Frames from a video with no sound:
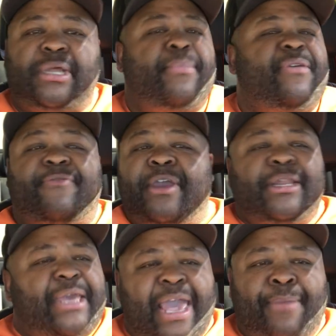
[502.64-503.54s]

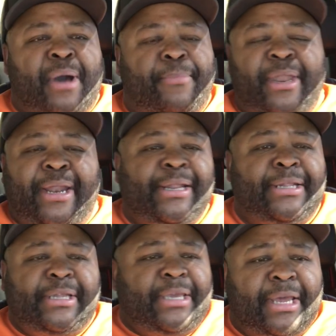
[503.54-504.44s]
event came up that I need
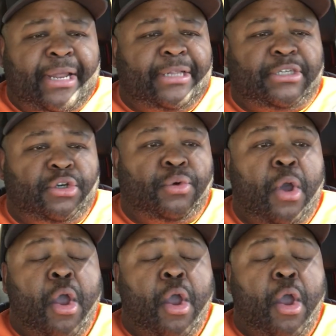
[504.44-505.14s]
to get into,